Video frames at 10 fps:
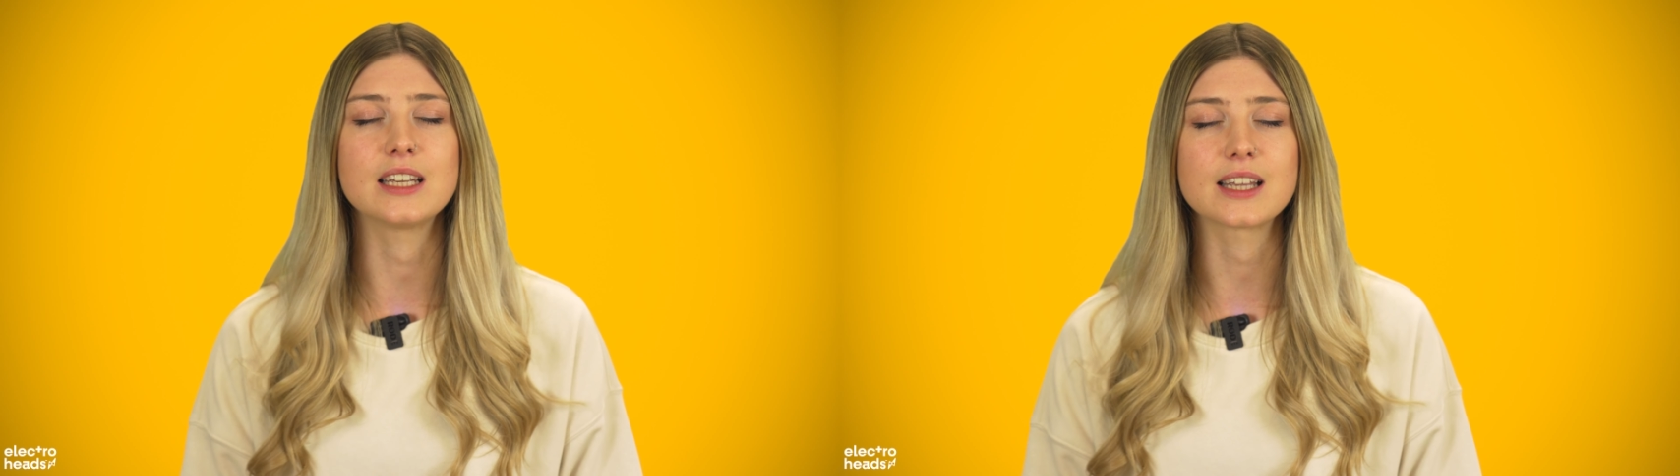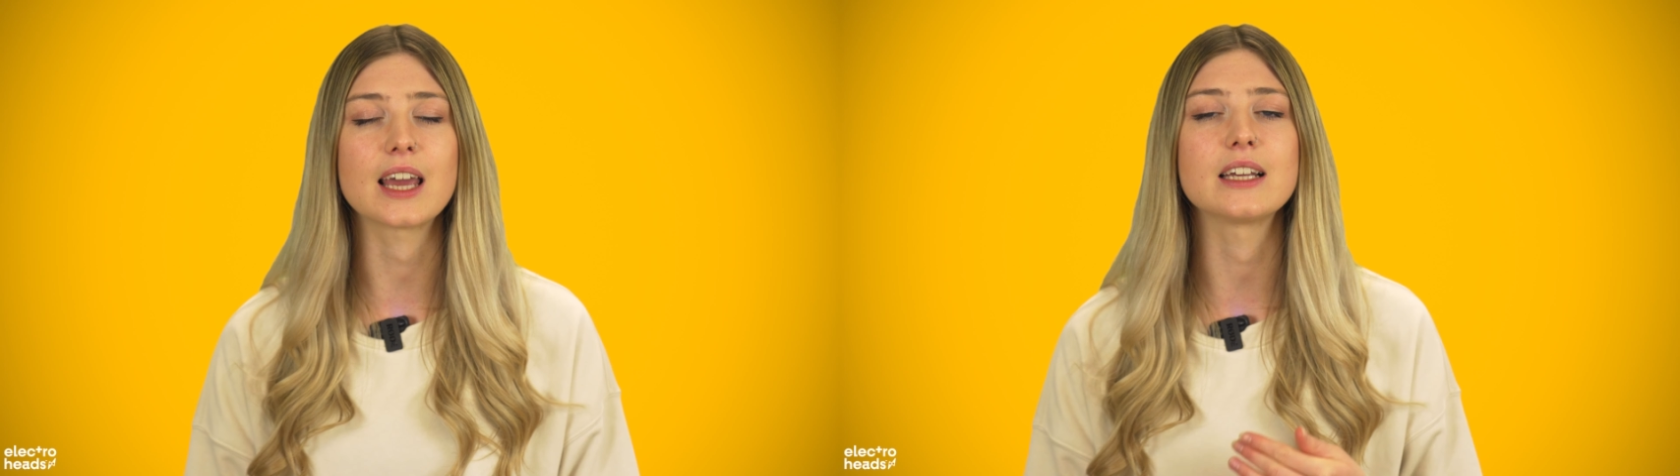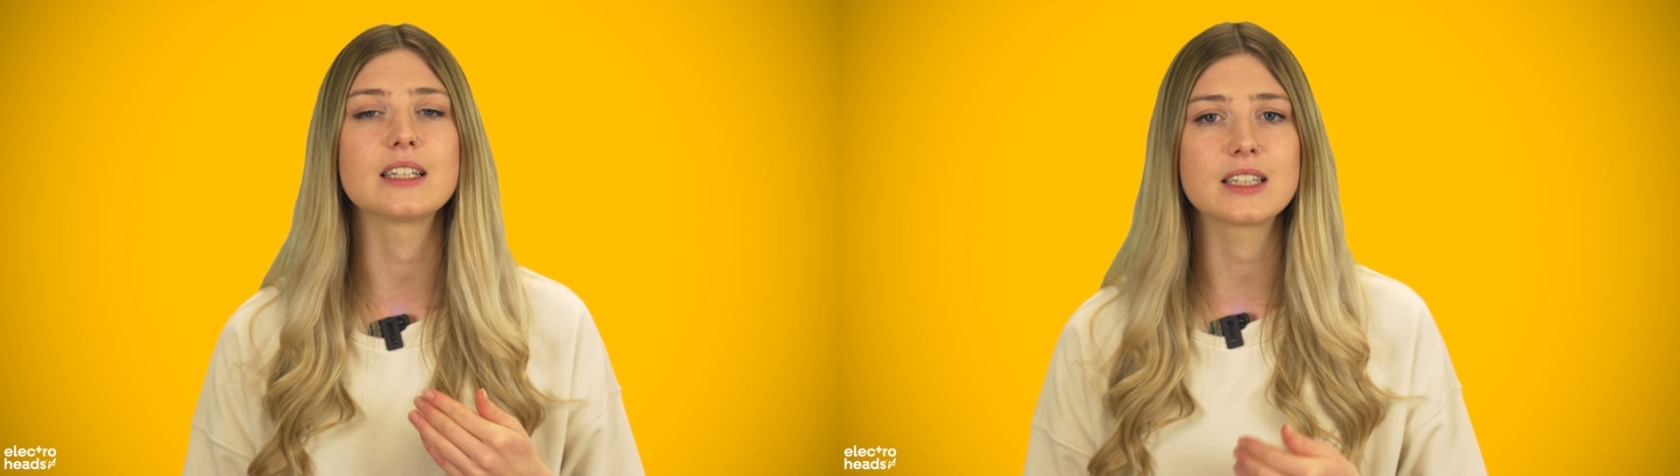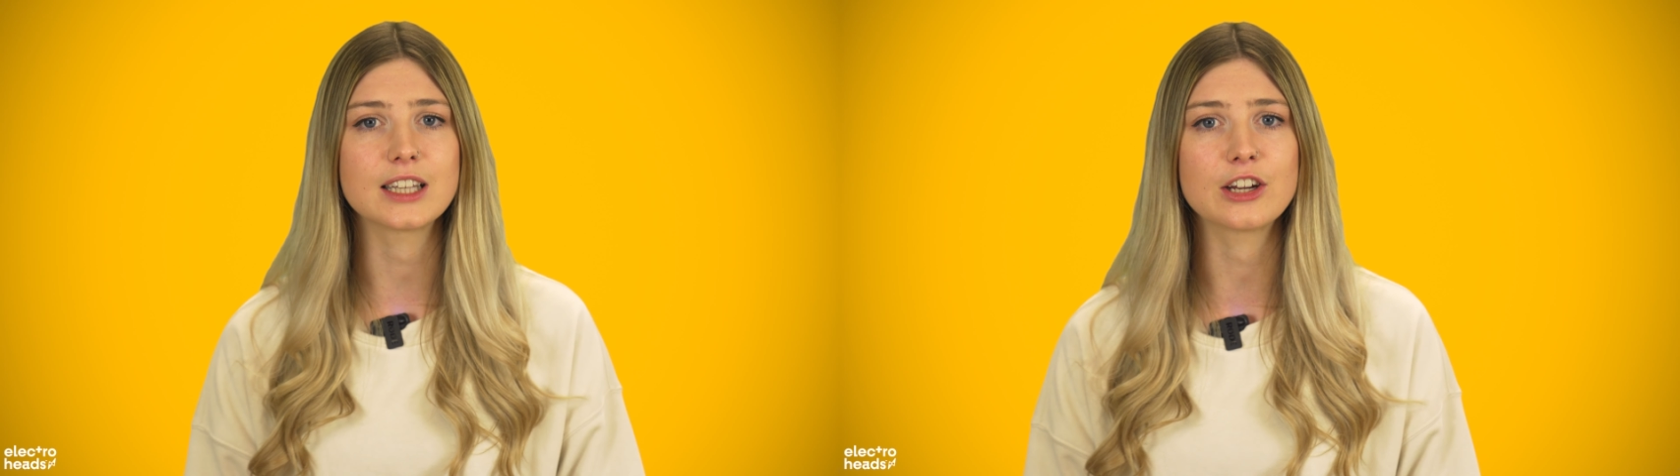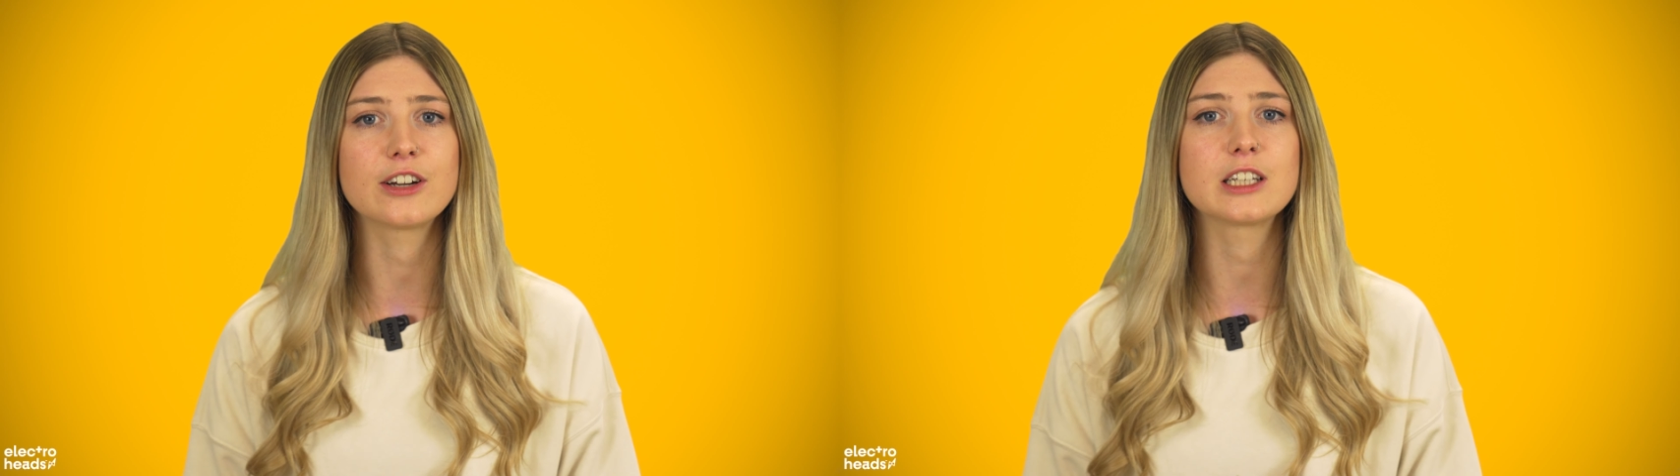is a
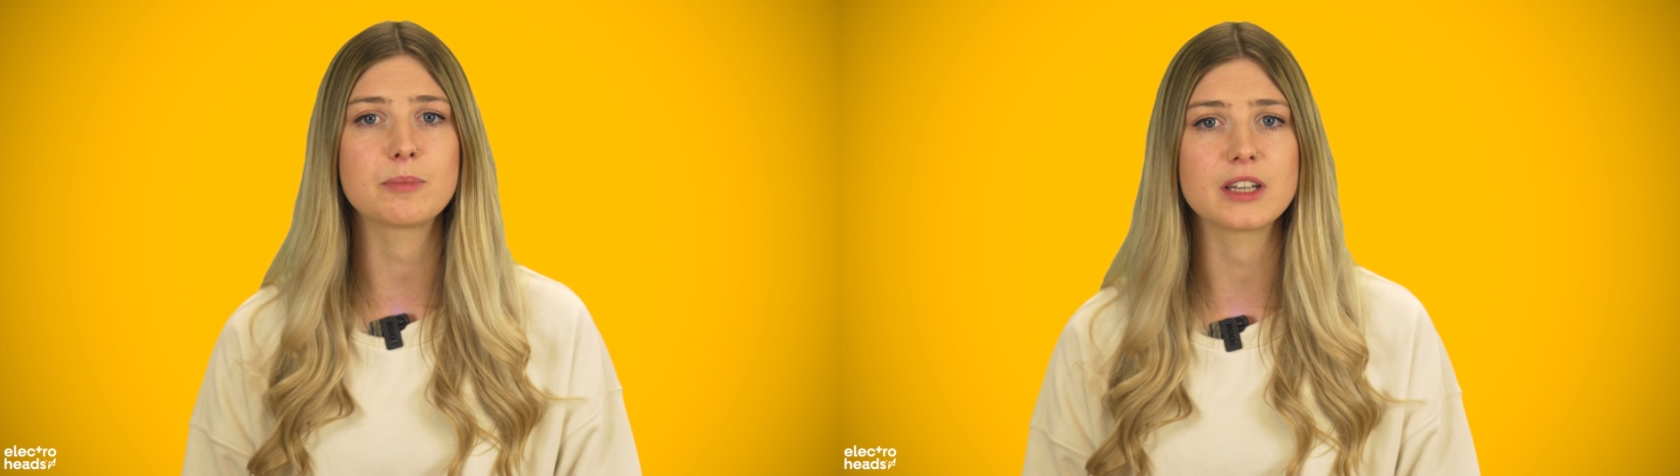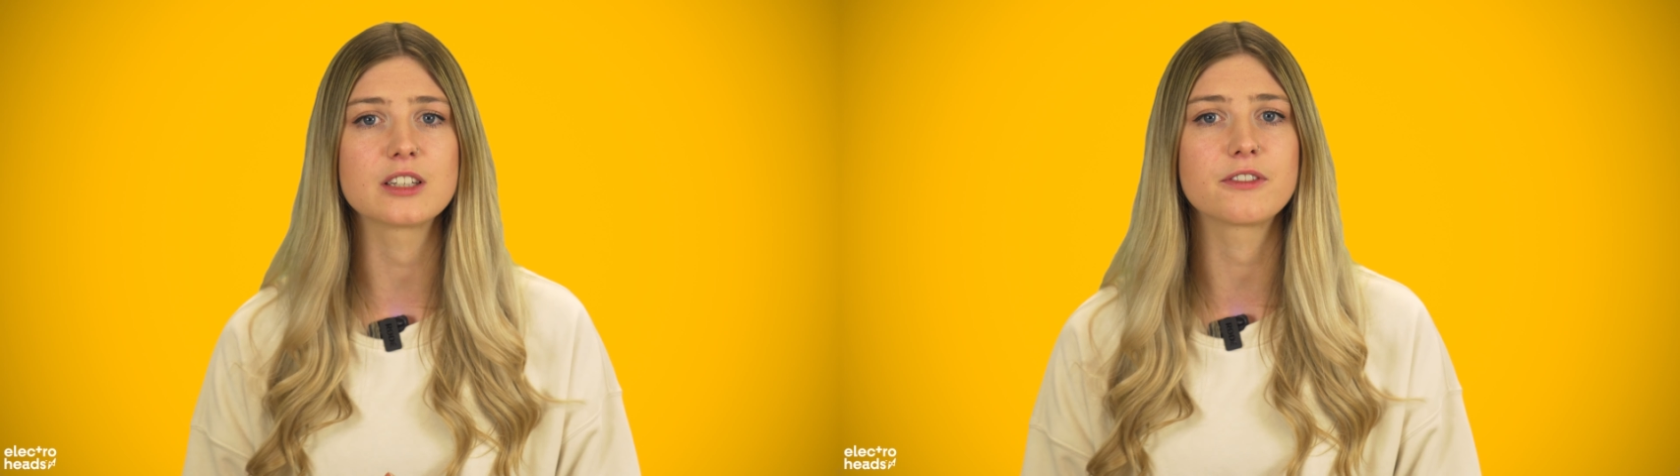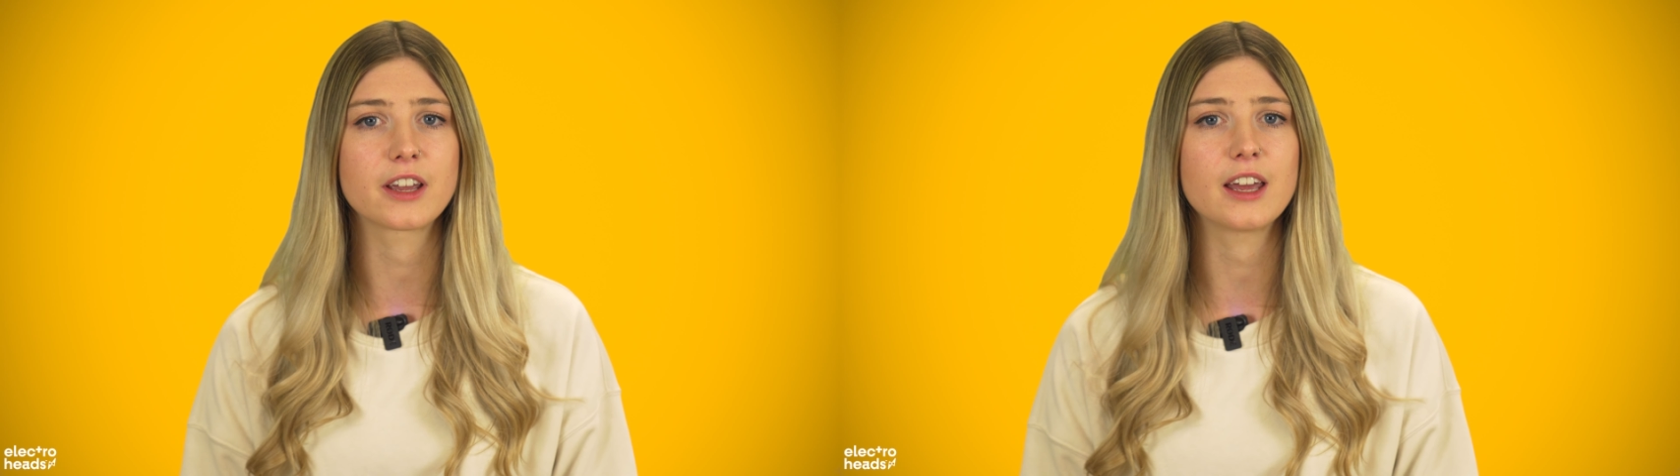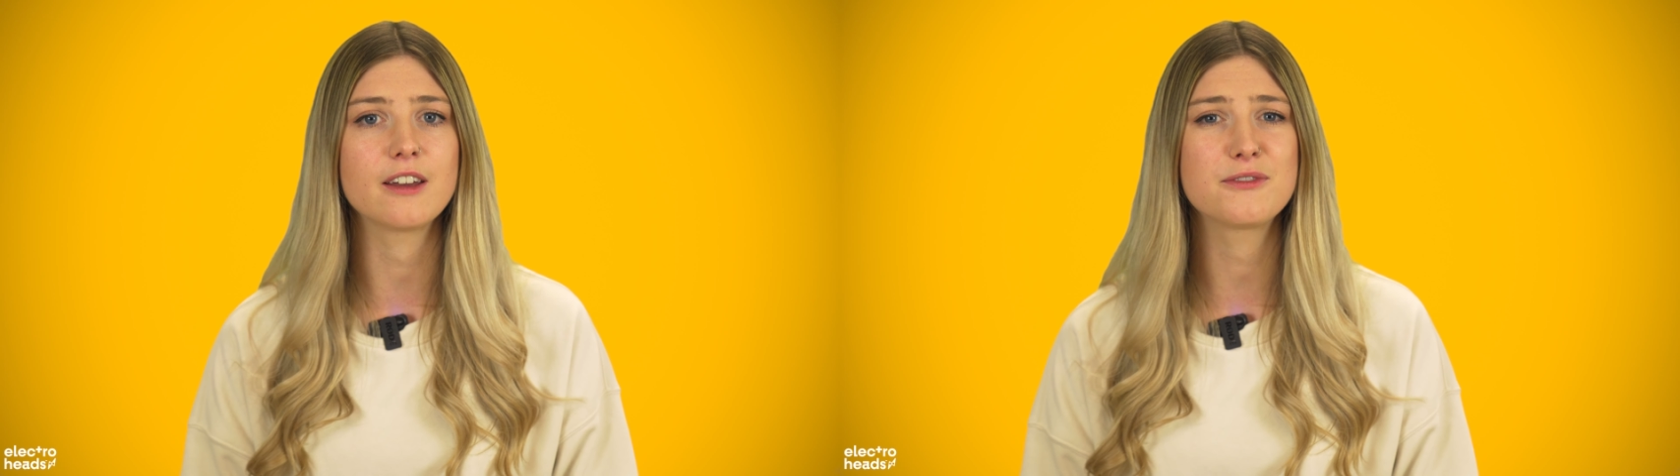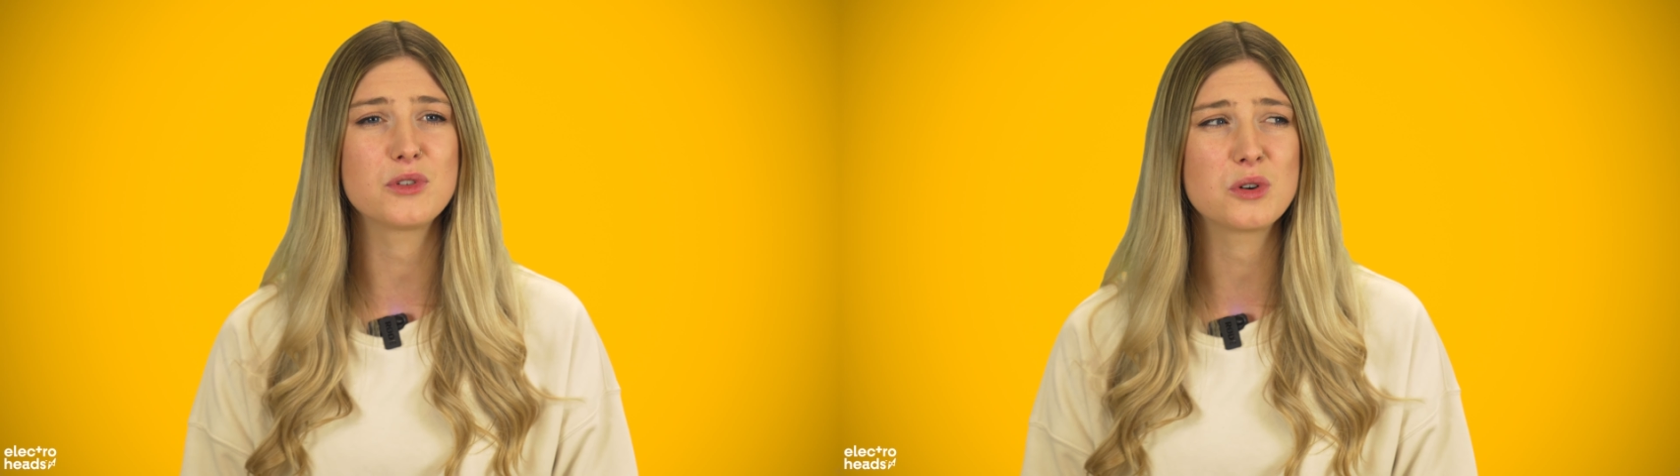serious piece of
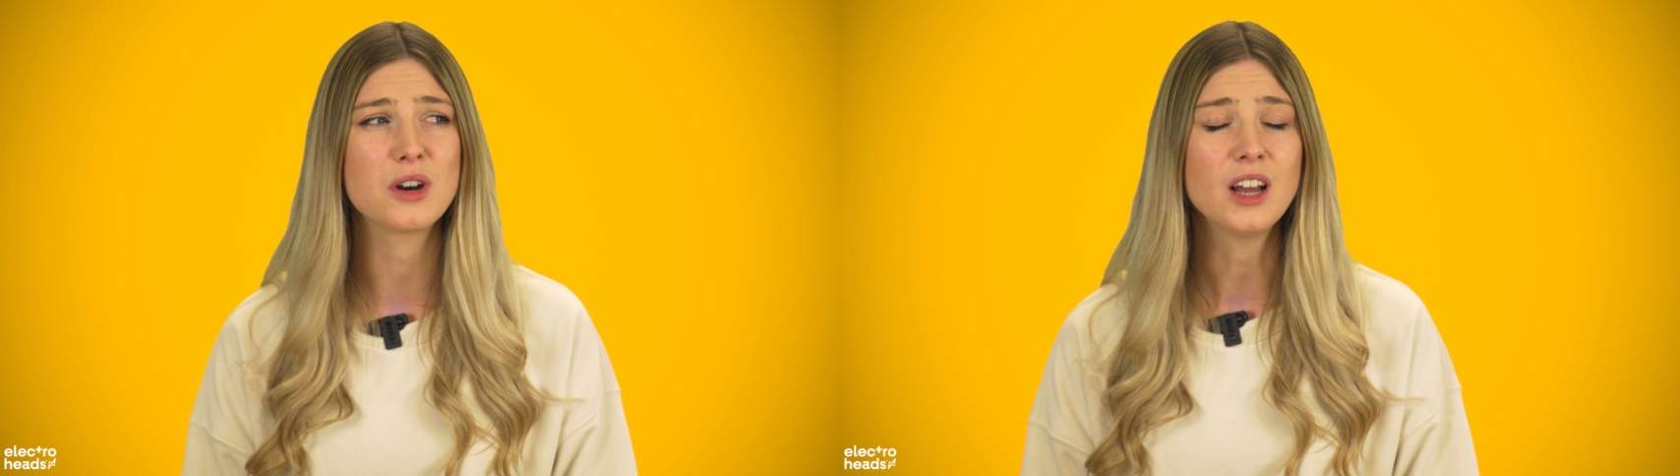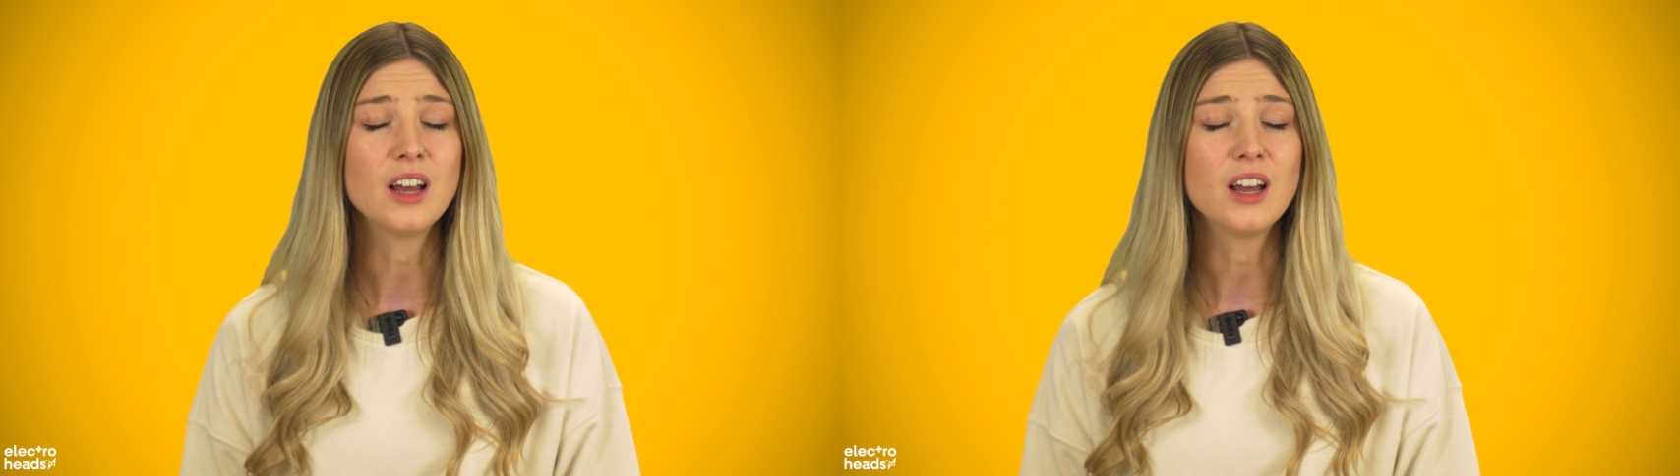kit for